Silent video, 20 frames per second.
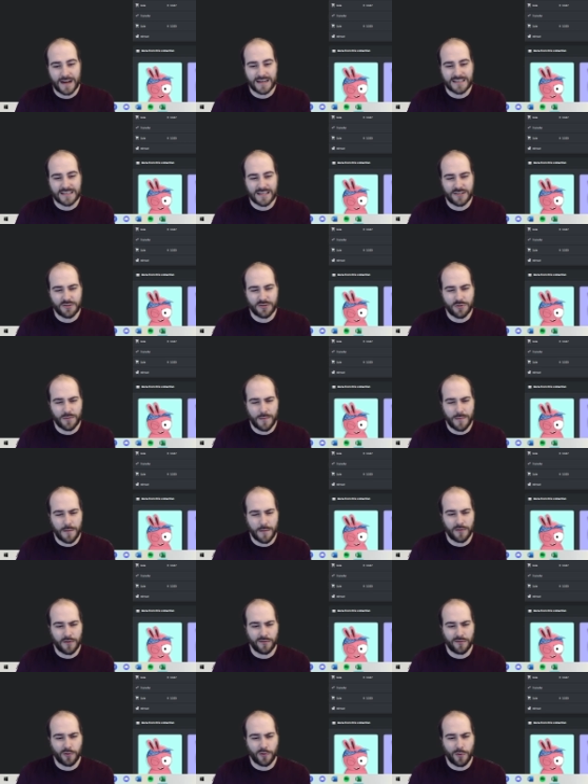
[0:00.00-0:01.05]
I do remember the
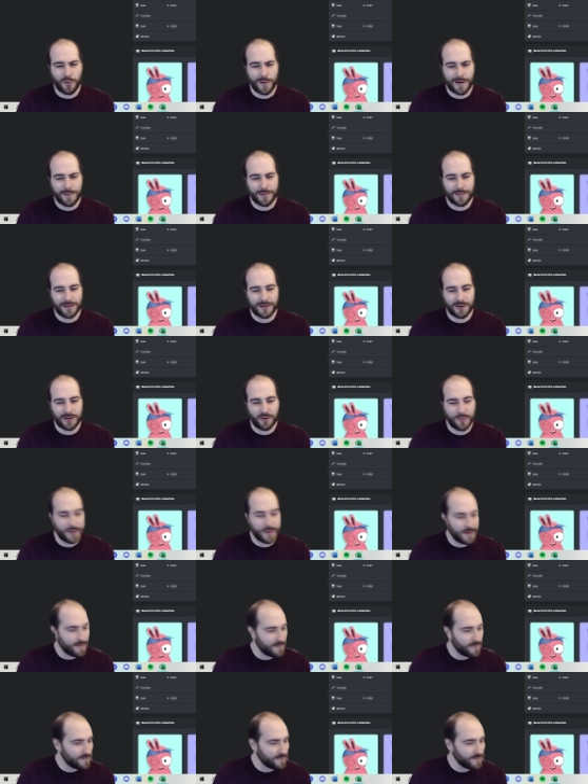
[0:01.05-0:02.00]
floor went up a little bit,